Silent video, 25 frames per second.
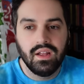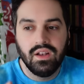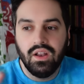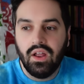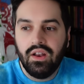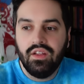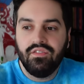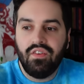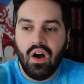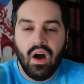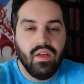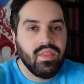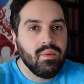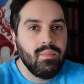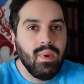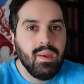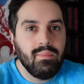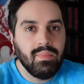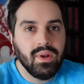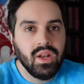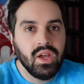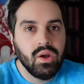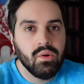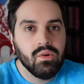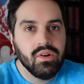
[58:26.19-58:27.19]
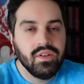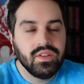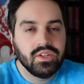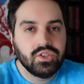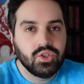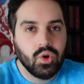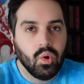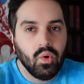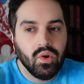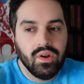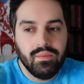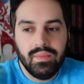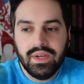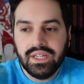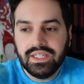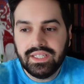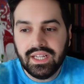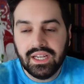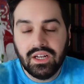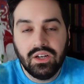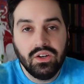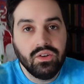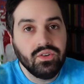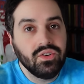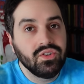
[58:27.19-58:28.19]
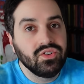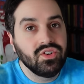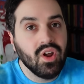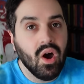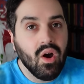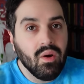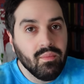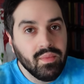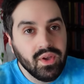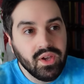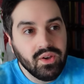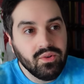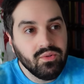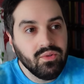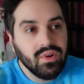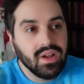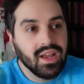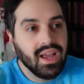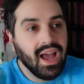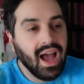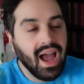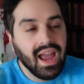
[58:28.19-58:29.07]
A lot of other people who are in the tournament, including Namu.